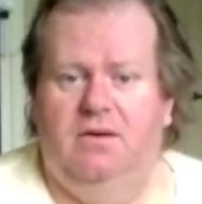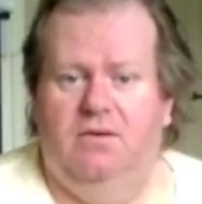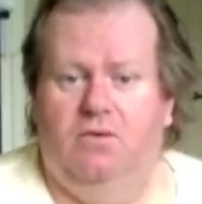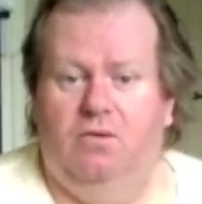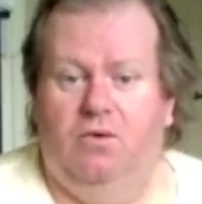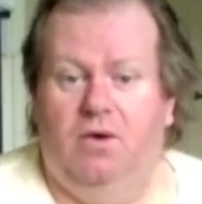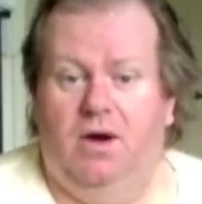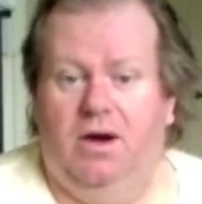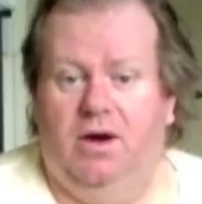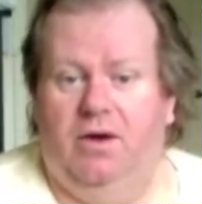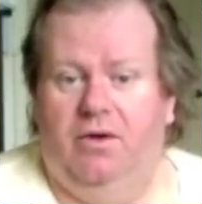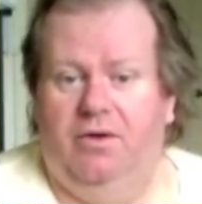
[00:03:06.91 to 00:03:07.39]

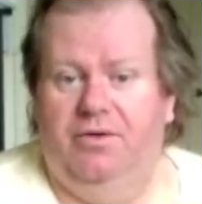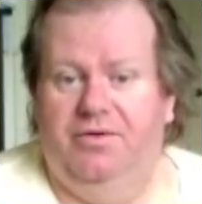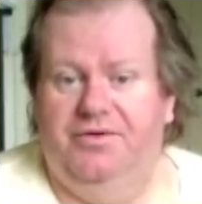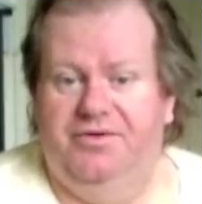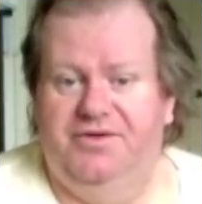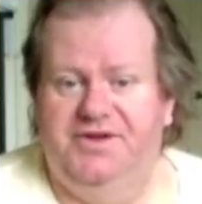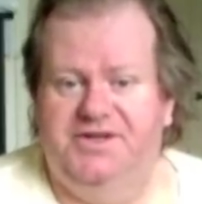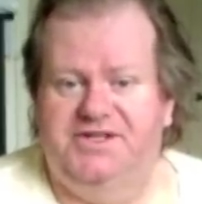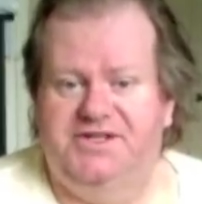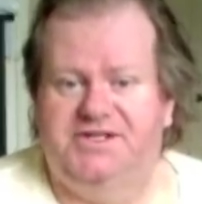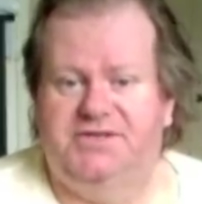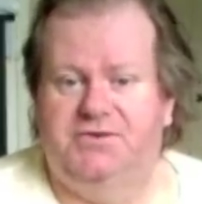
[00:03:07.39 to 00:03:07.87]
Well,
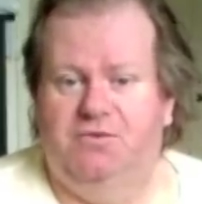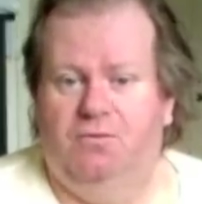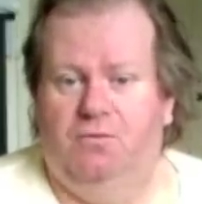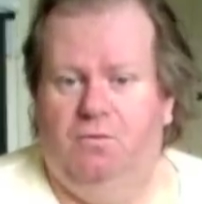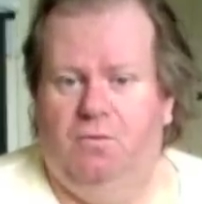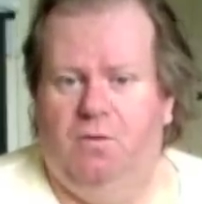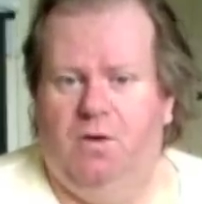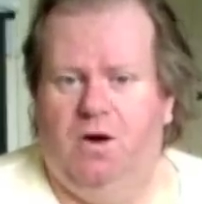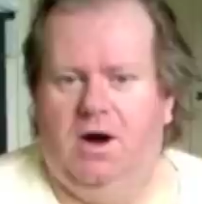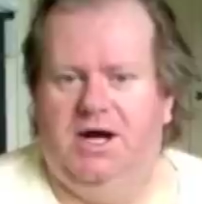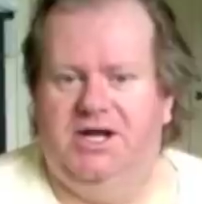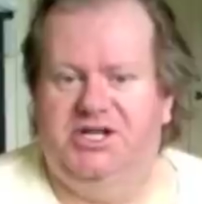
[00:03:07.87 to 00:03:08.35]
this
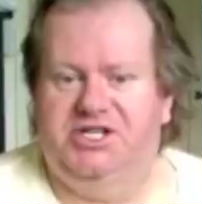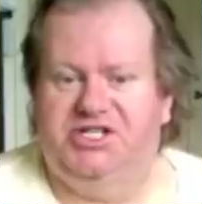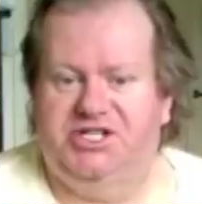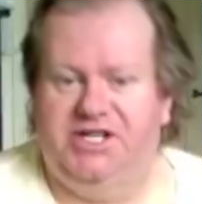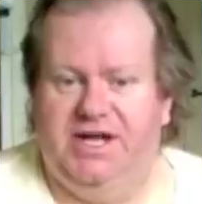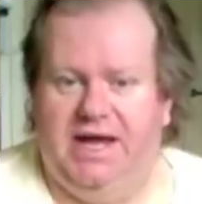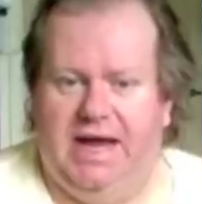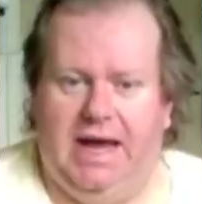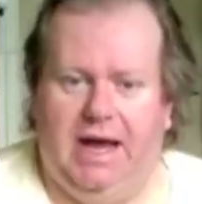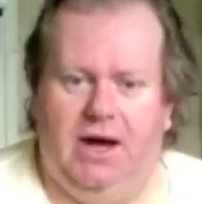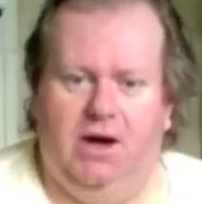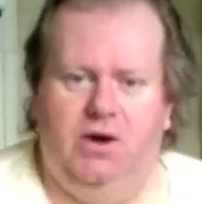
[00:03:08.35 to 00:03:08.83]

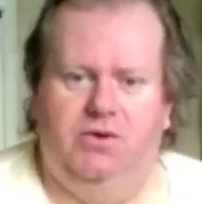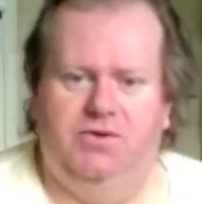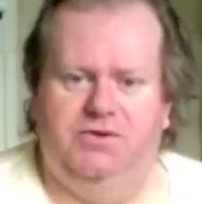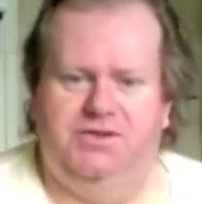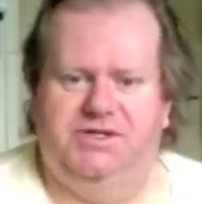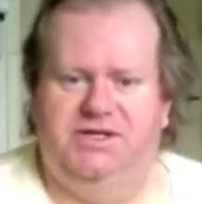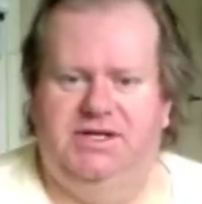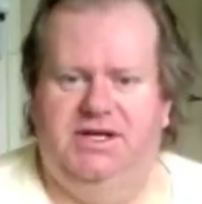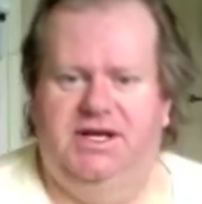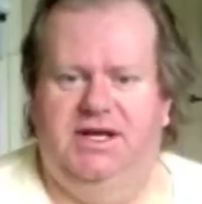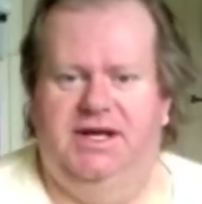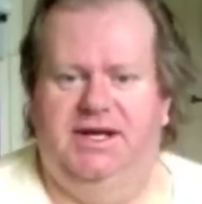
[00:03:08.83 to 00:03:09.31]
washed
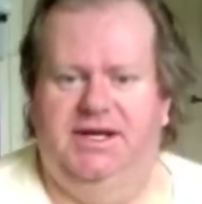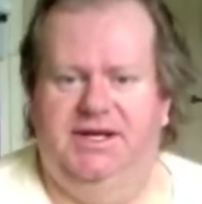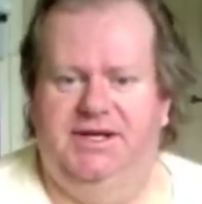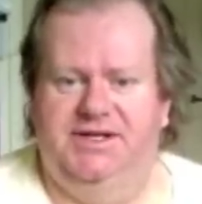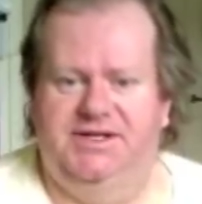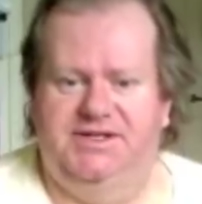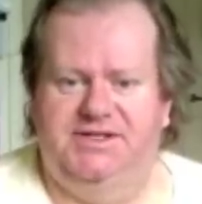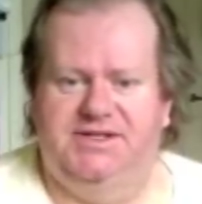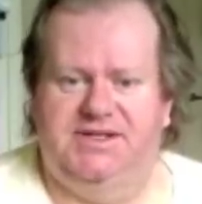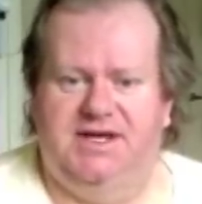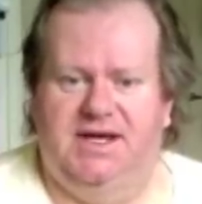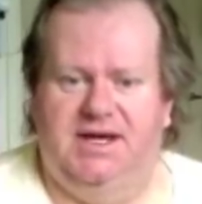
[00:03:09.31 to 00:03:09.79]
out
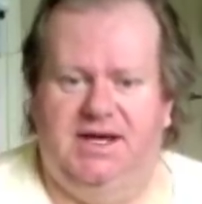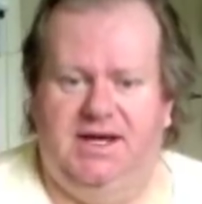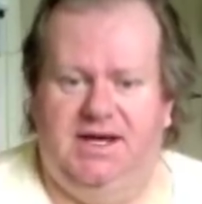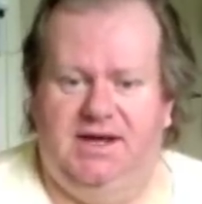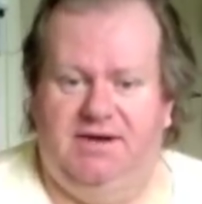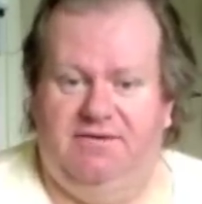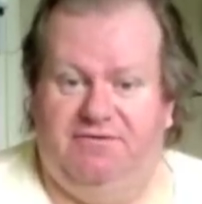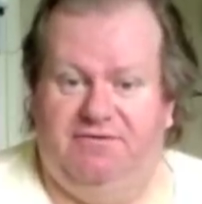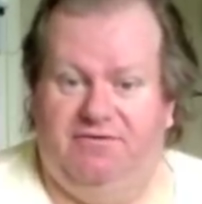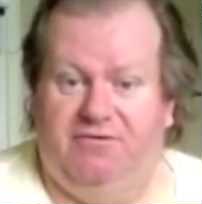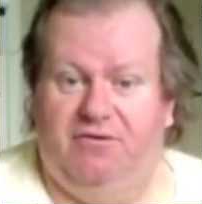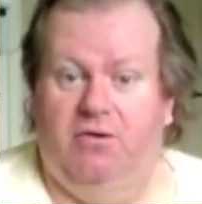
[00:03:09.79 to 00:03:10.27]
is
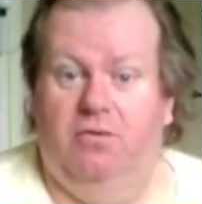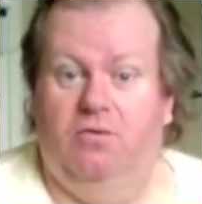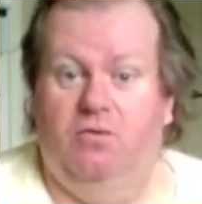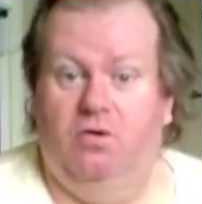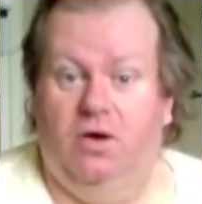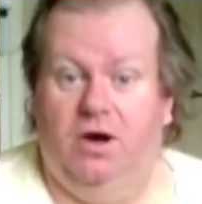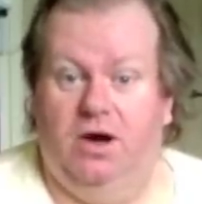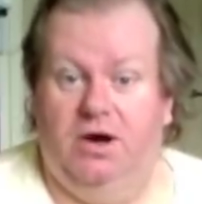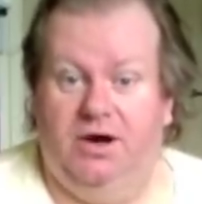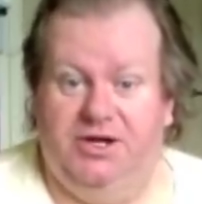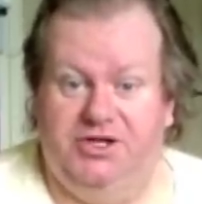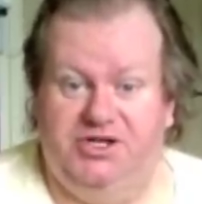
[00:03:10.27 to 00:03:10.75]
a
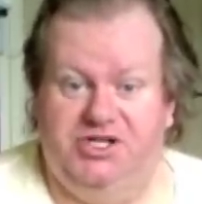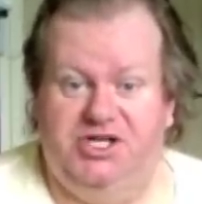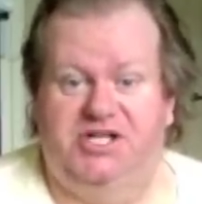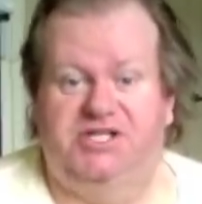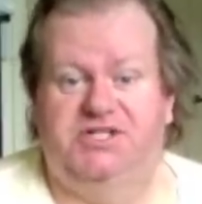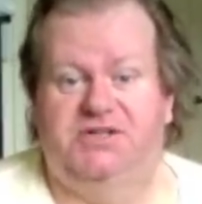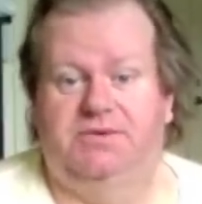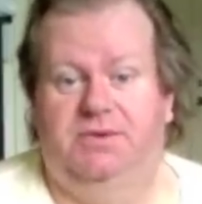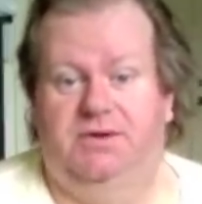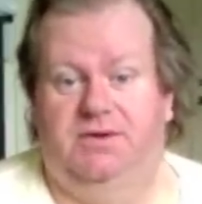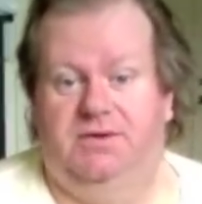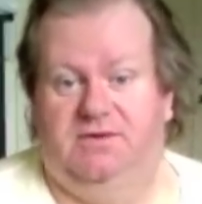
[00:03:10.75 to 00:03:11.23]
firmware
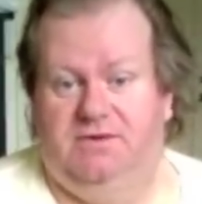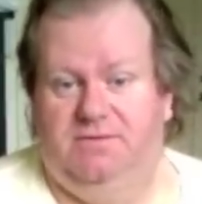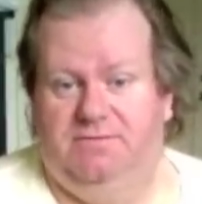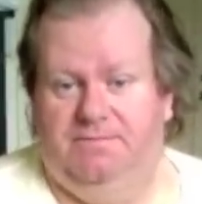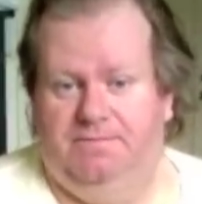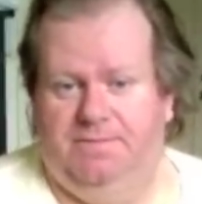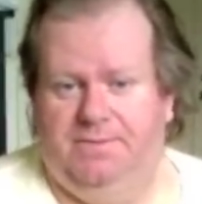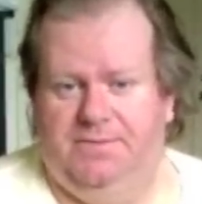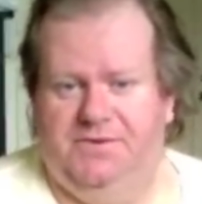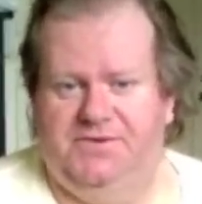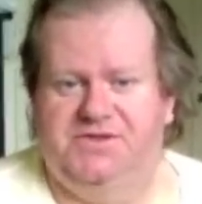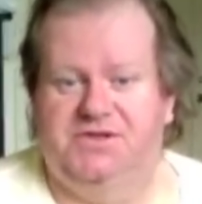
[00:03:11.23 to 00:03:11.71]
adjustment.
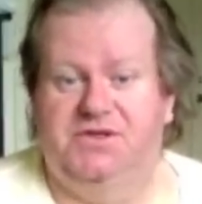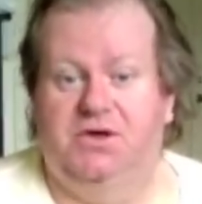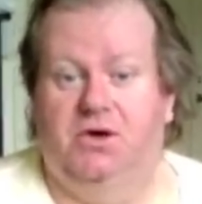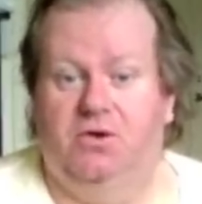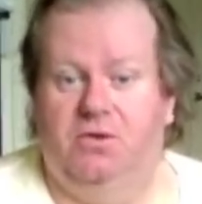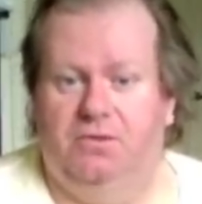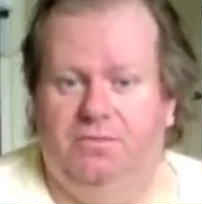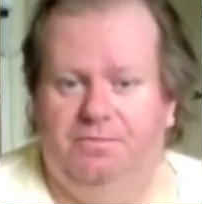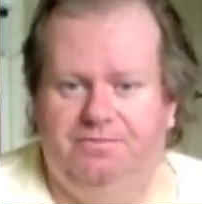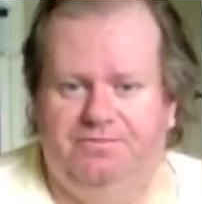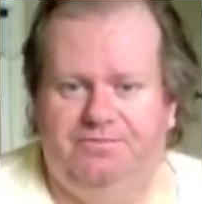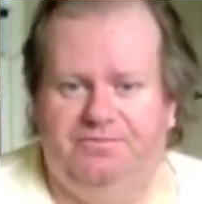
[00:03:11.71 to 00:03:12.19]

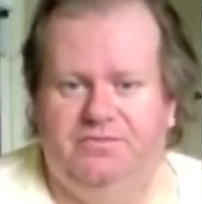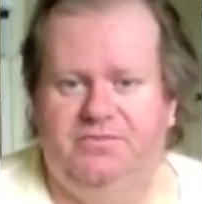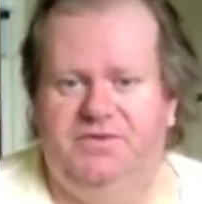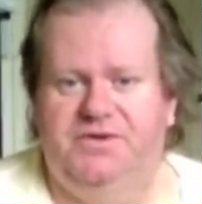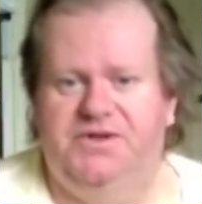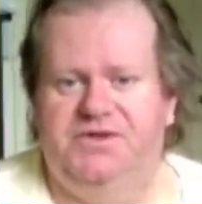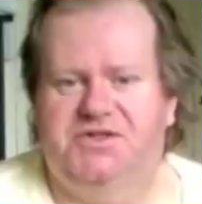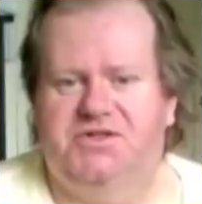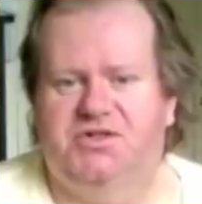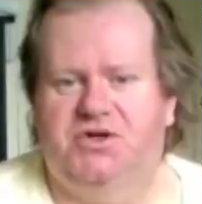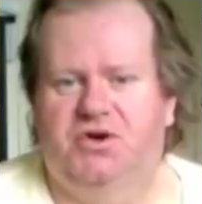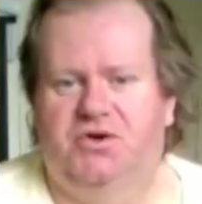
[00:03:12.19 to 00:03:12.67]
So
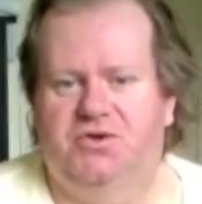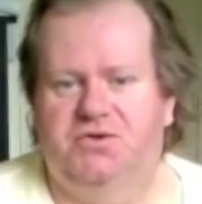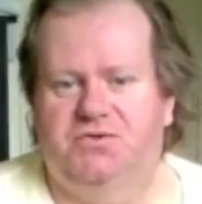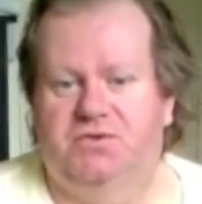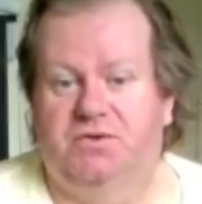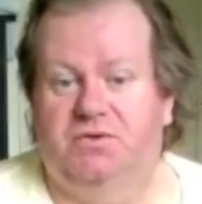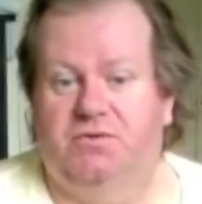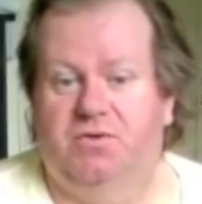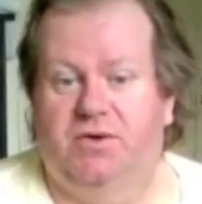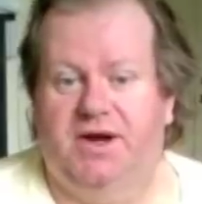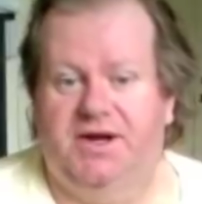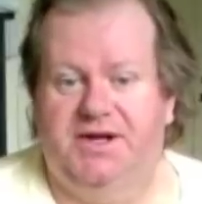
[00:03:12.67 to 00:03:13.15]
this goes
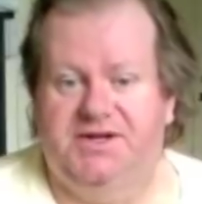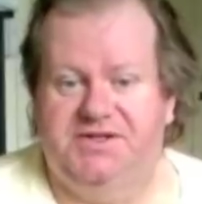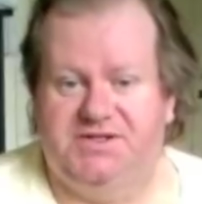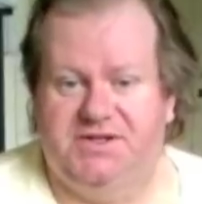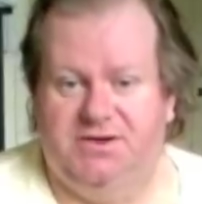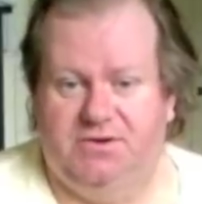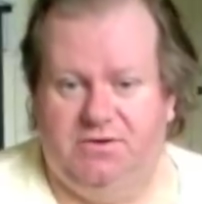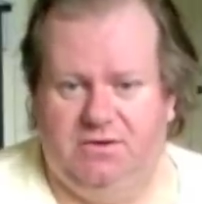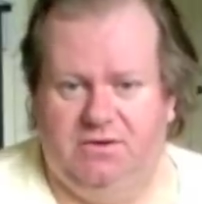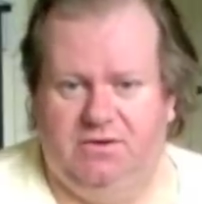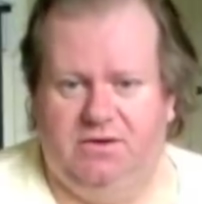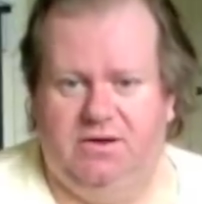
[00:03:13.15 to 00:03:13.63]
with what I
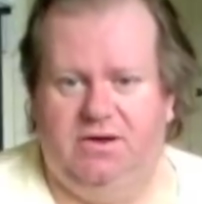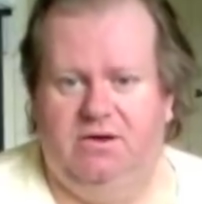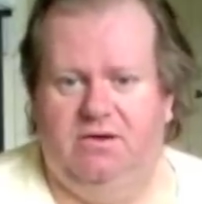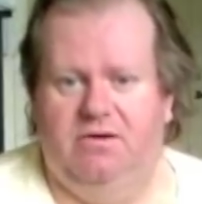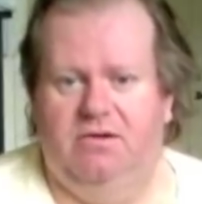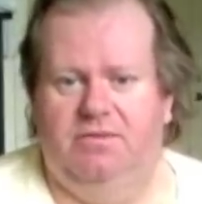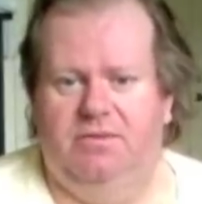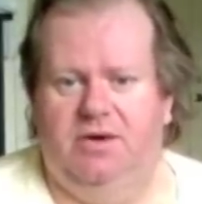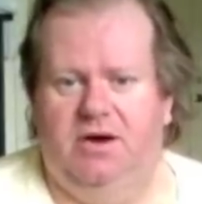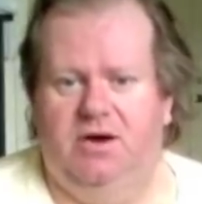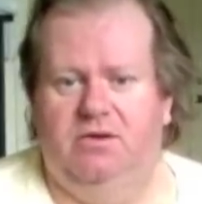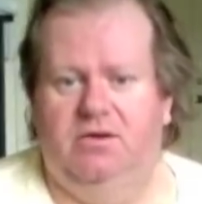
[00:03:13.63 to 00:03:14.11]
said earlier
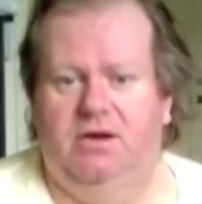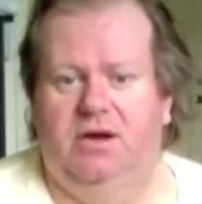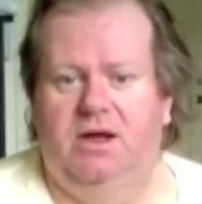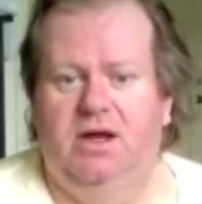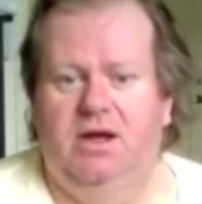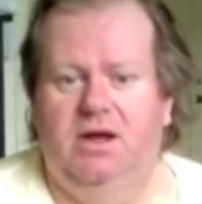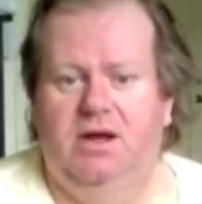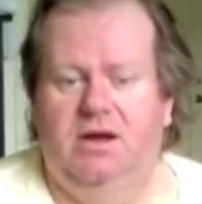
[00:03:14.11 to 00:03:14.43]
about